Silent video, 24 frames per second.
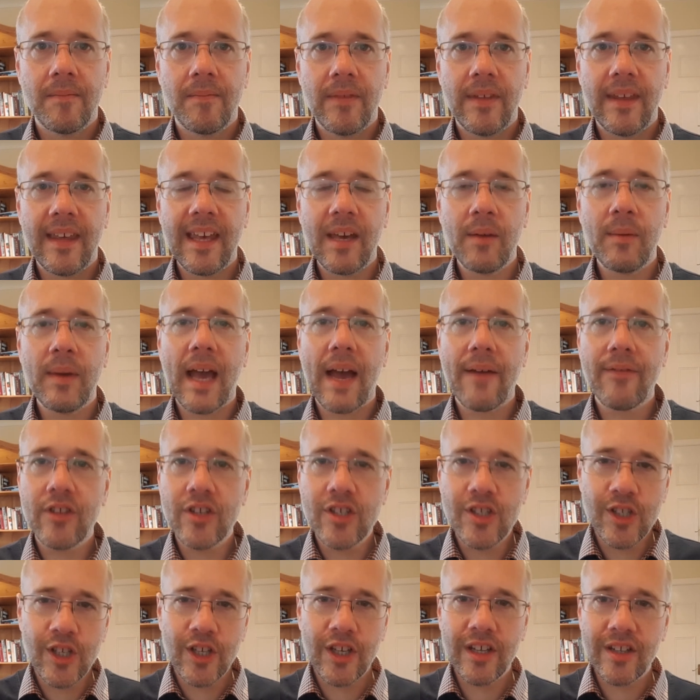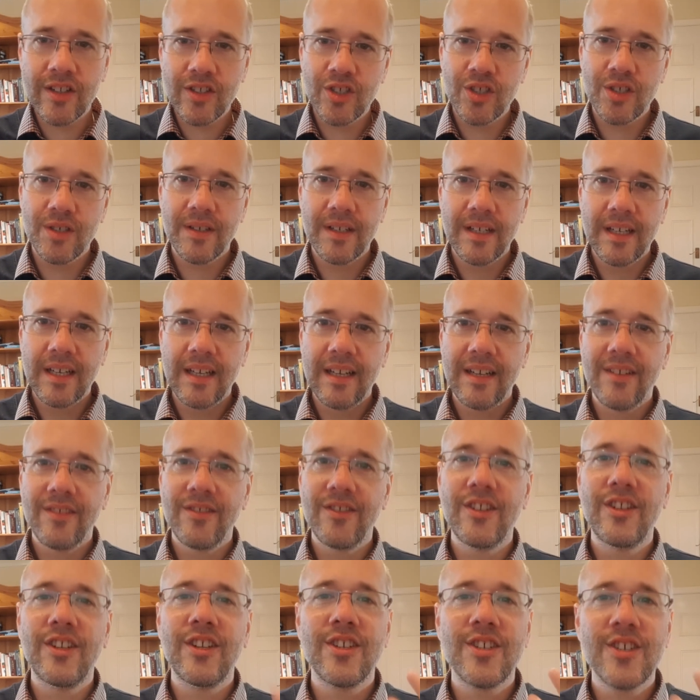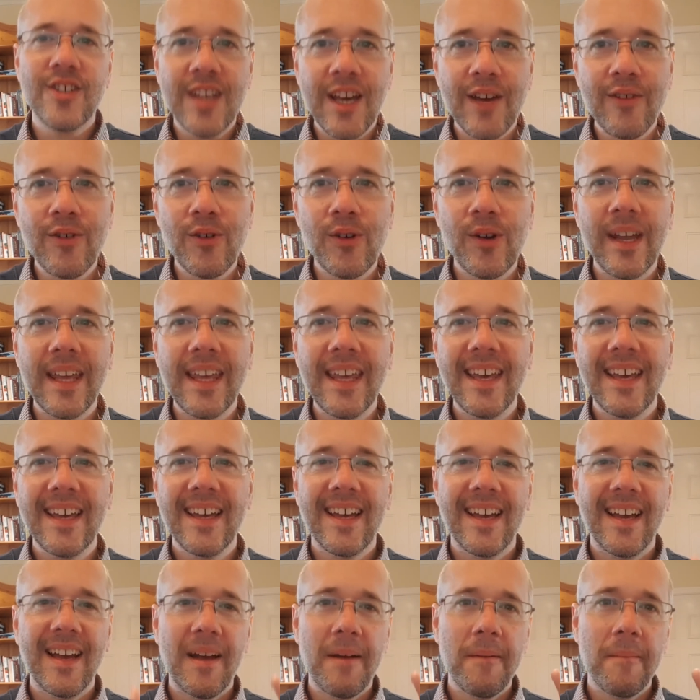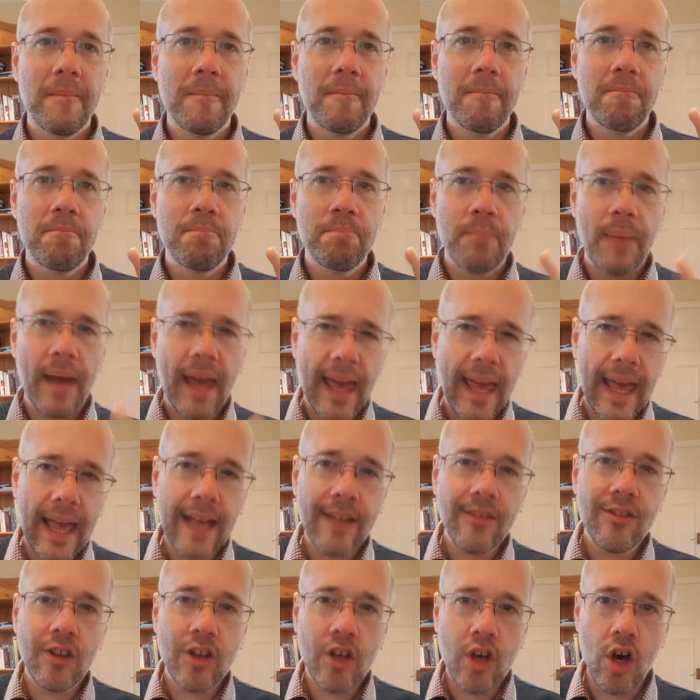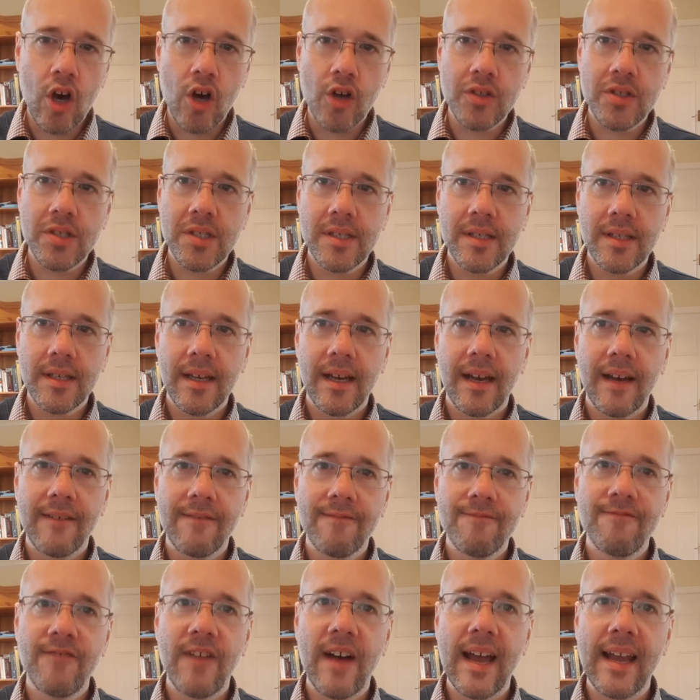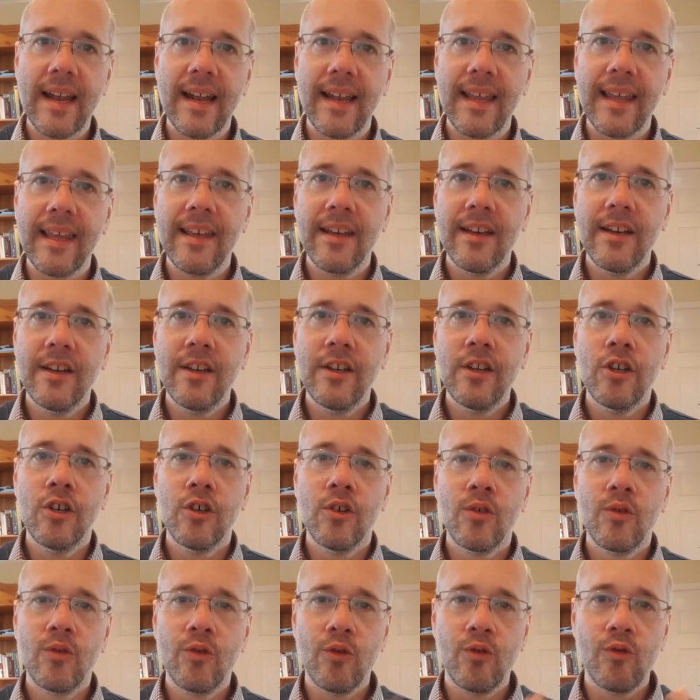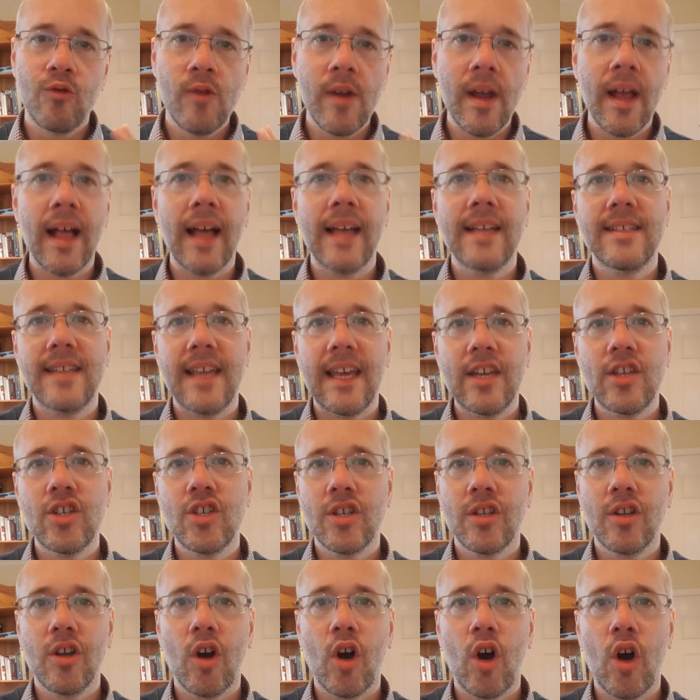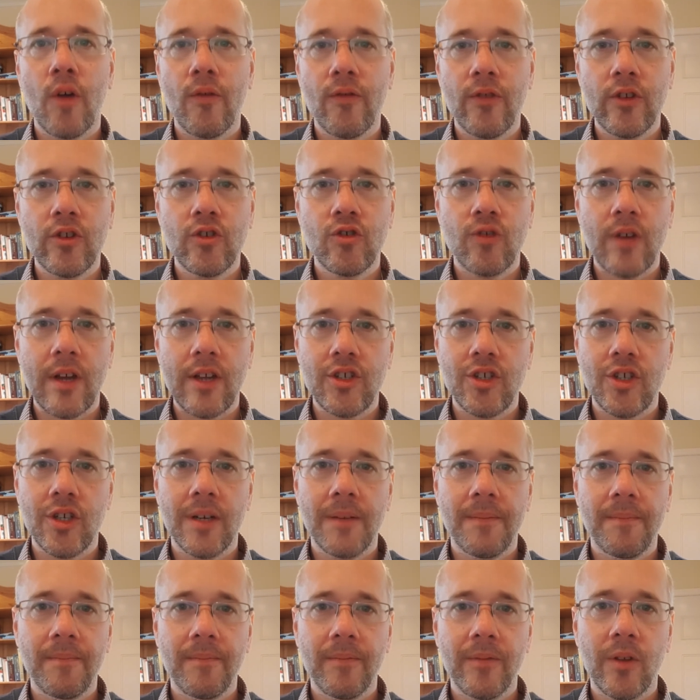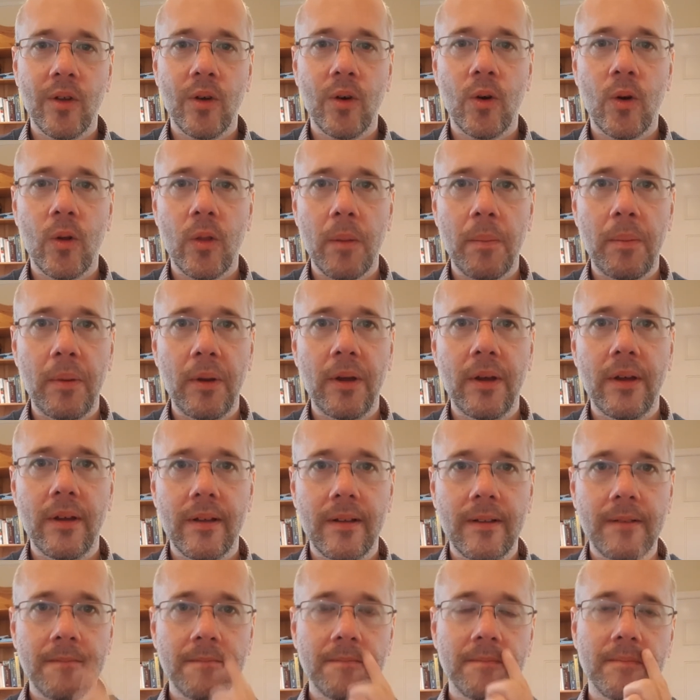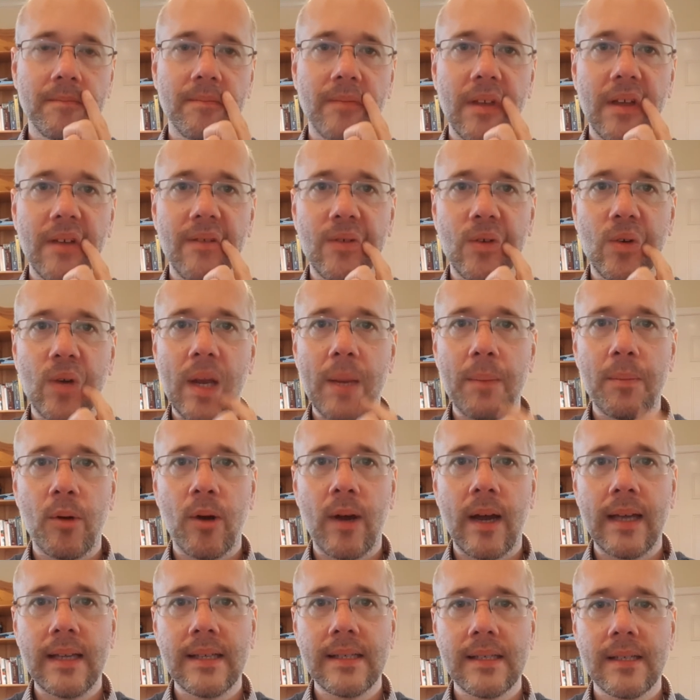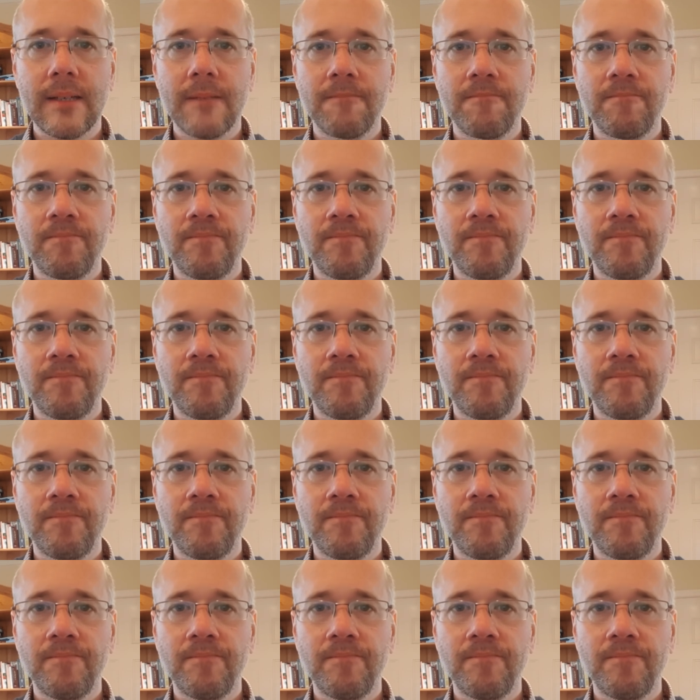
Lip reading: Here we have the search, the discovery, paying the cost, and finally, the realization of the treasure or the pearl of great price.